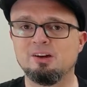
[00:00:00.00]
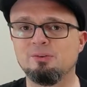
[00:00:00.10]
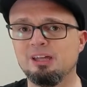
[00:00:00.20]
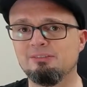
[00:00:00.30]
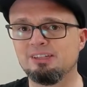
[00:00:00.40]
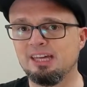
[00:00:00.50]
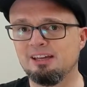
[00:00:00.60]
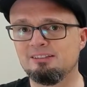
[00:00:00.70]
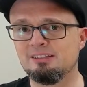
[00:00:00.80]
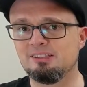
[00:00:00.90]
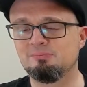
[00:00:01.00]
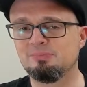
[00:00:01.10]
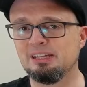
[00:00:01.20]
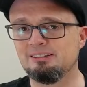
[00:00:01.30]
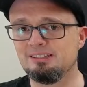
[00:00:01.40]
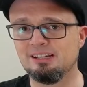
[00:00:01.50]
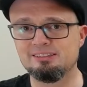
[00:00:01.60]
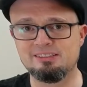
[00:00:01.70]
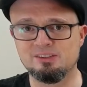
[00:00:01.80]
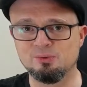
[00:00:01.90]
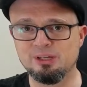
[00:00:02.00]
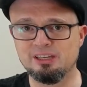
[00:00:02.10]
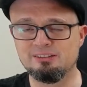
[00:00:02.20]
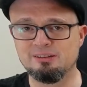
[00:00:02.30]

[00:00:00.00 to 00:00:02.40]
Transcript: We have Kansas playing Dust in the Wind.